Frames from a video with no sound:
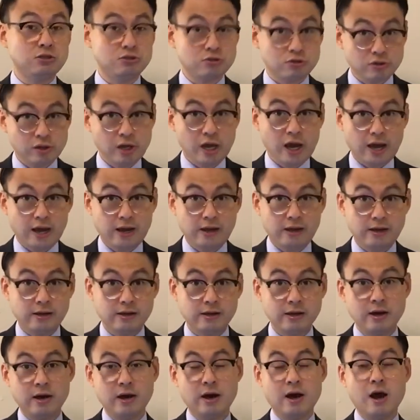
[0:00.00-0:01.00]
today
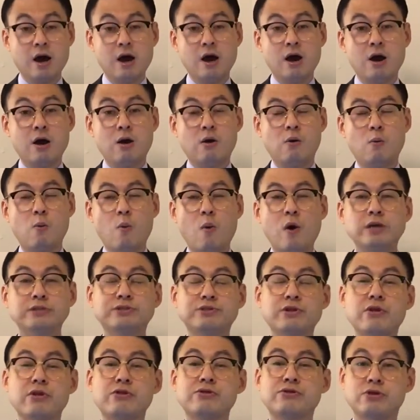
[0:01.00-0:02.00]
was
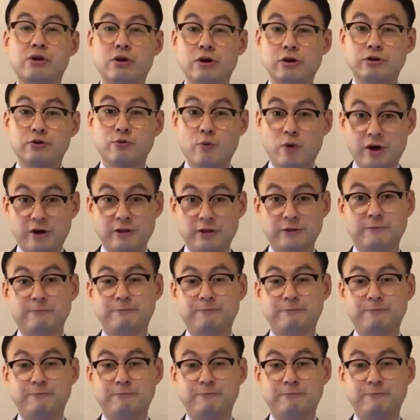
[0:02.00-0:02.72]
the third one.